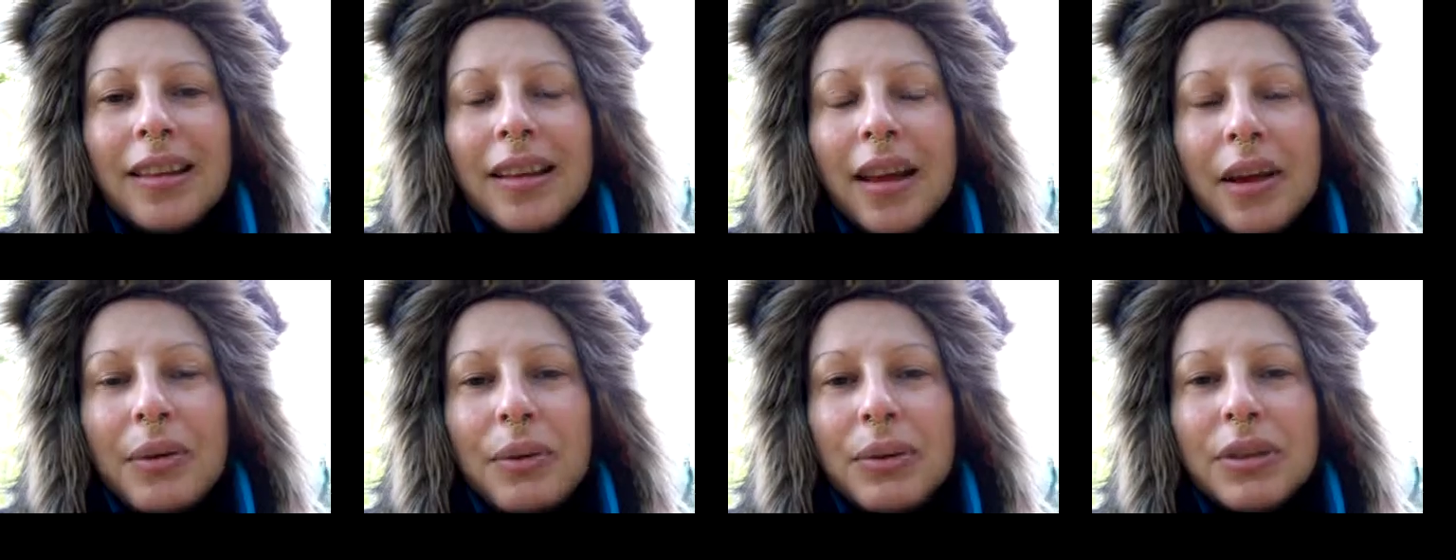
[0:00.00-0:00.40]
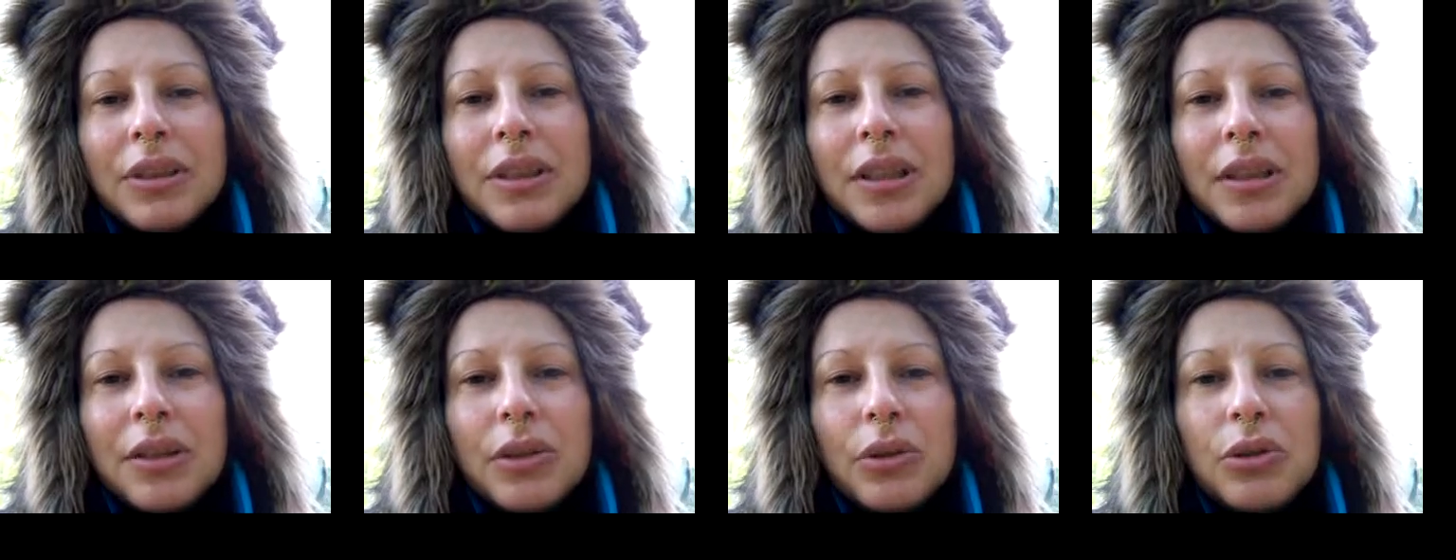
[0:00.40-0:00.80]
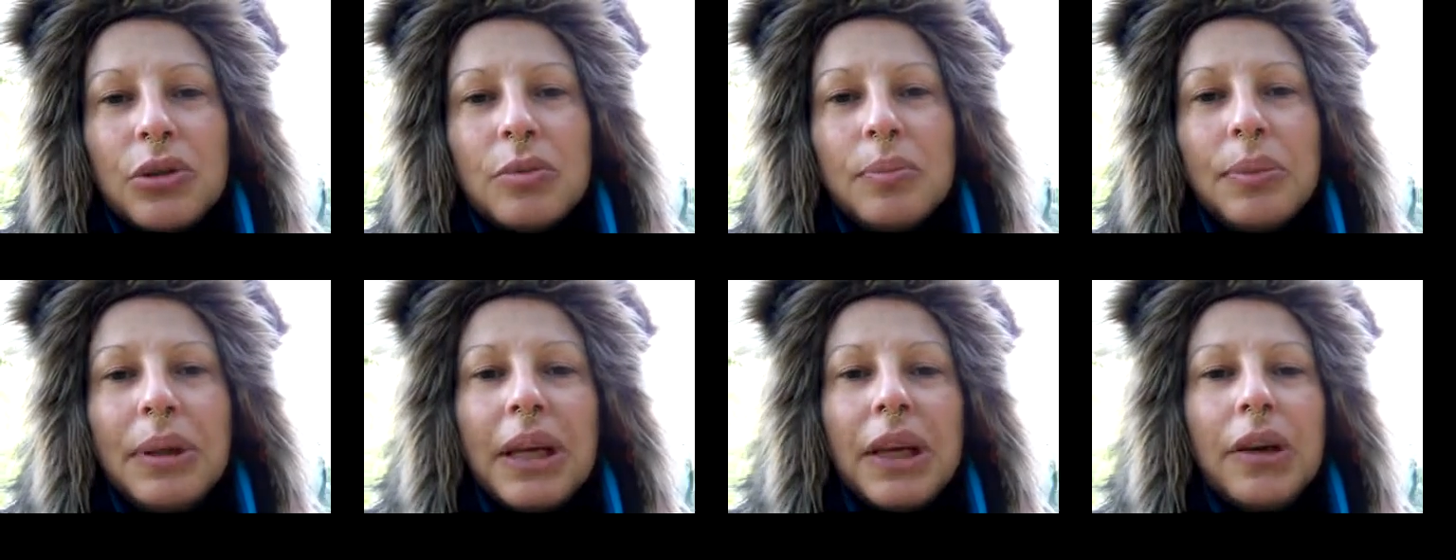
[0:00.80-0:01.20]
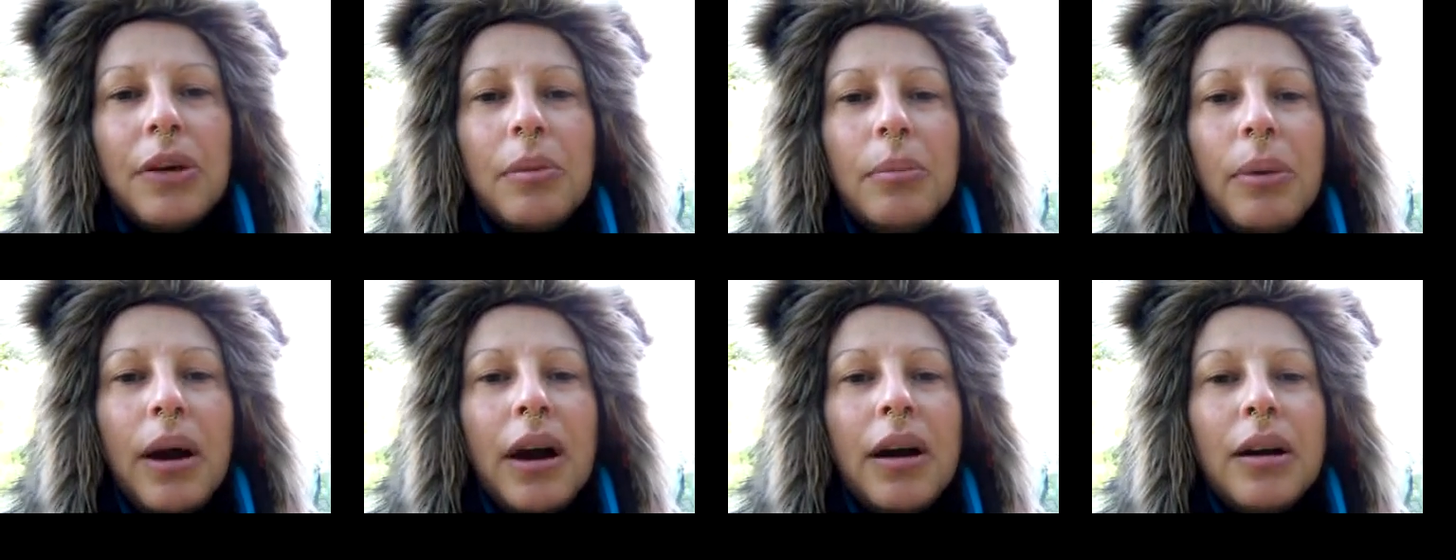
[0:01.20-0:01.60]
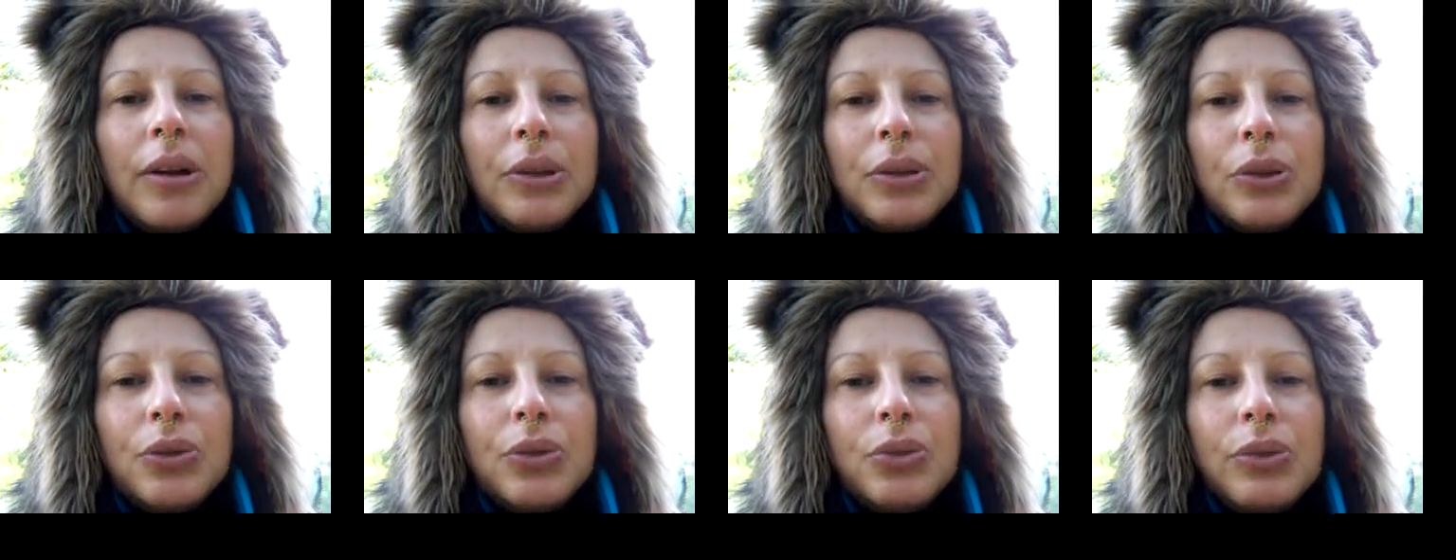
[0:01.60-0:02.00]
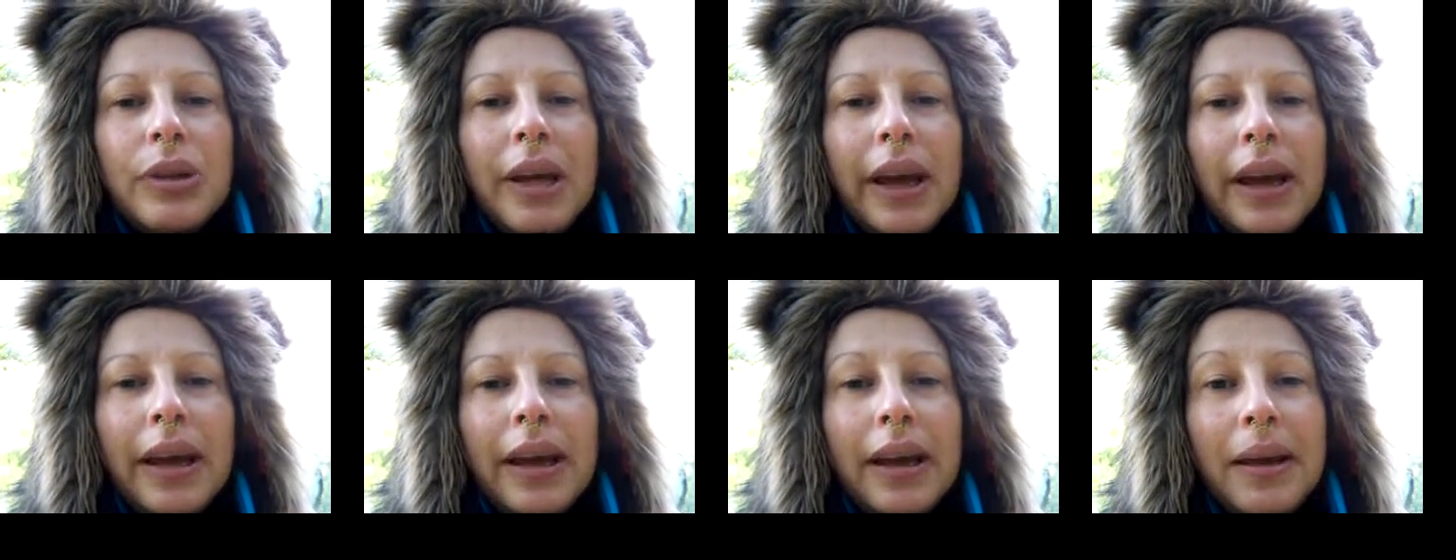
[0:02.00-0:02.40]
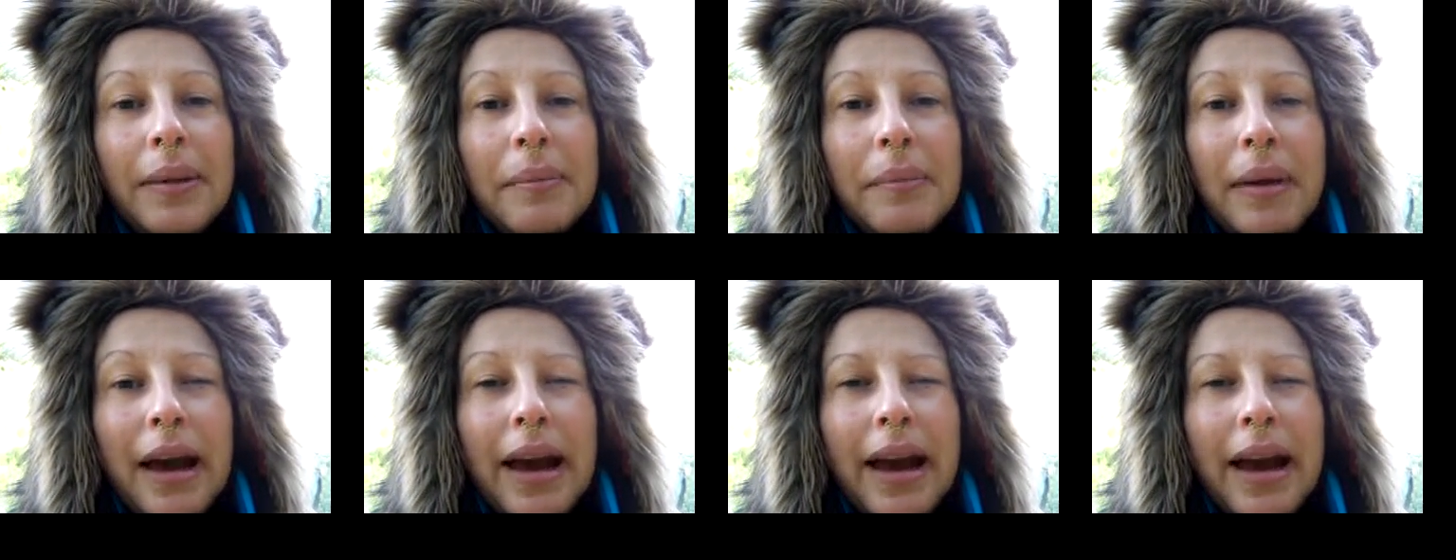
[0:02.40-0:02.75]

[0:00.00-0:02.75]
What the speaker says: I wanted to speak about today